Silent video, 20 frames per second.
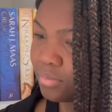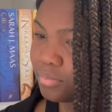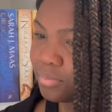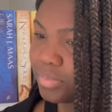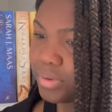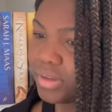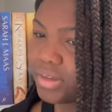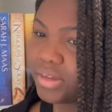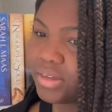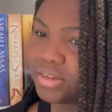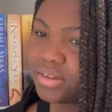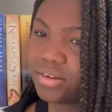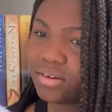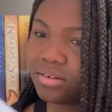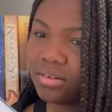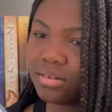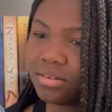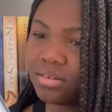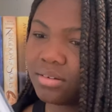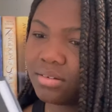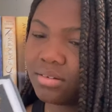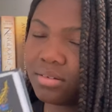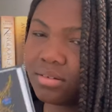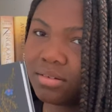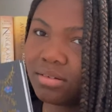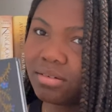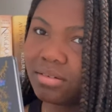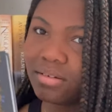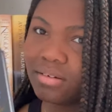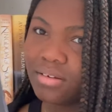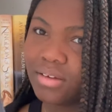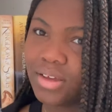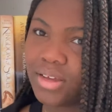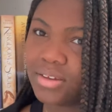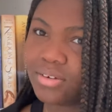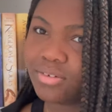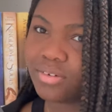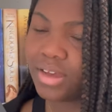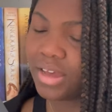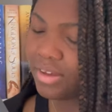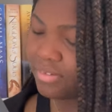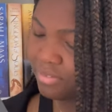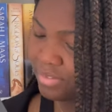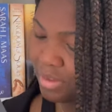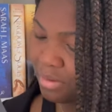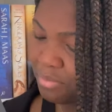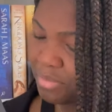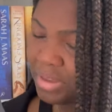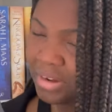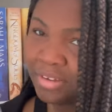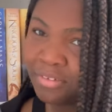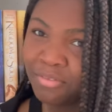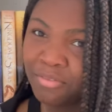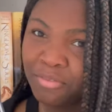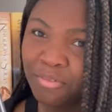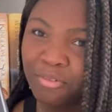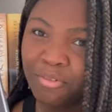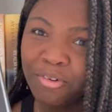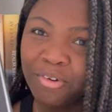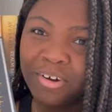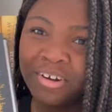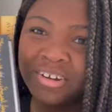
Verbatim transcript: But I don't have that many for